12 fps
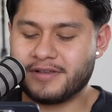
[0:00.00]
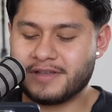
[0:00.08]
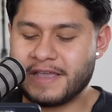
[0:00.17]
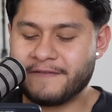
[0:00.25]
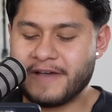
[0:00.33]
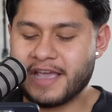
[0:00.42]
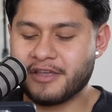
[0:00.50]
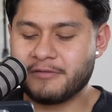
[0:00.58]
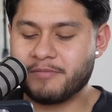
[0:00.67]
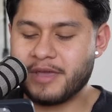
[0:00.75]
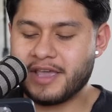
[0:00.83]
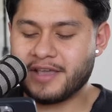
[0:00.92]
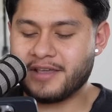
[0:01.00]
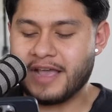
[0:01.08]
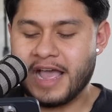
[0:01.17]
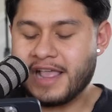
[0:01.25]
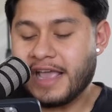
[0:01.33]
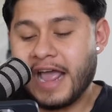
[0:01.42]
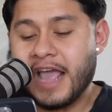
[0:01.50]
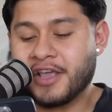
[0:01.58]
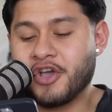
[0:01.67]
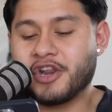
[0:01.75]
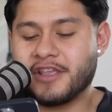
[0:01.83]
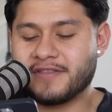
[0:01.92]
If I could pick, I I, I
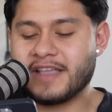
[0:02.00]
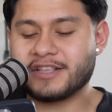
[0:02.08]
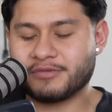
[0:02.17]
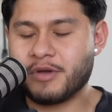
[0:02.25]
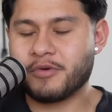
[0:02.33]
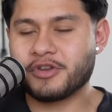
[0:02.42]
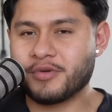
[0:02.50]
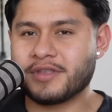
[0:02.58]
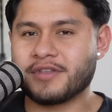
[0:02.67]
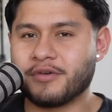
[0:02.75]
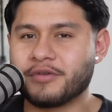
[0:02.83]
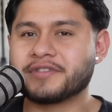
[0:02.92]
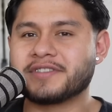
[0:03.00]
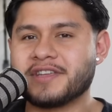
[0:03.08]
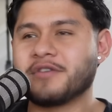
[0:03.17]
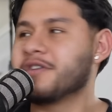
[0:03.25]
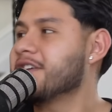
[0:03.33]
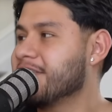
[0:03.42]
couldn't. That's why we're doing the whole Siri